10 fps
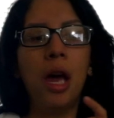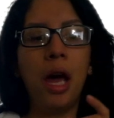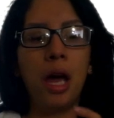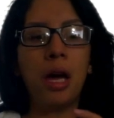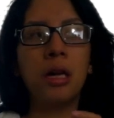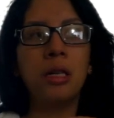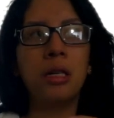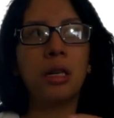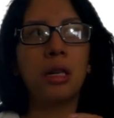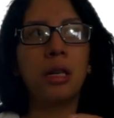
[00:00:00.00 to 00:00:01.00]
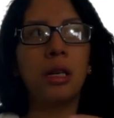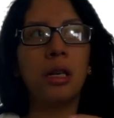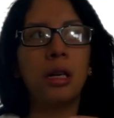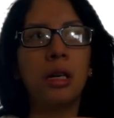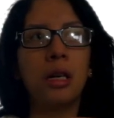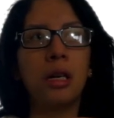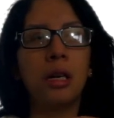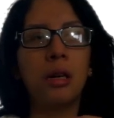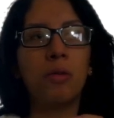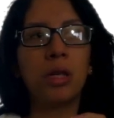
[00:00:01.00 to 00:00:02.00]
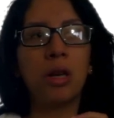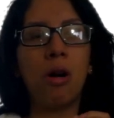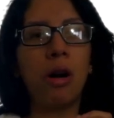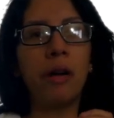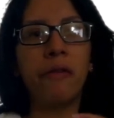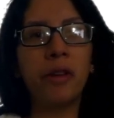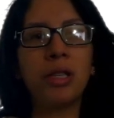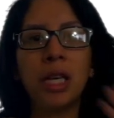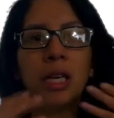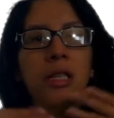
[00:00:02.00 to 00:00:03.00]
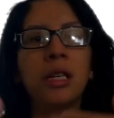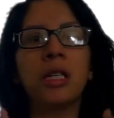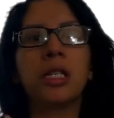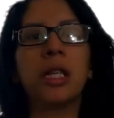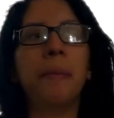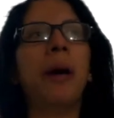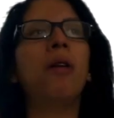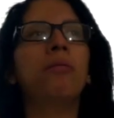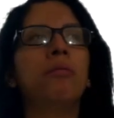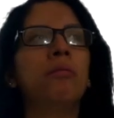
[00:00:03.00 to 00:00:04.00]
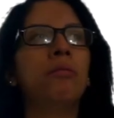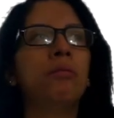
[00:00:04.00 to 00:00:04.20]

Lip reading: And what's it called? It feels like he's going to slip out.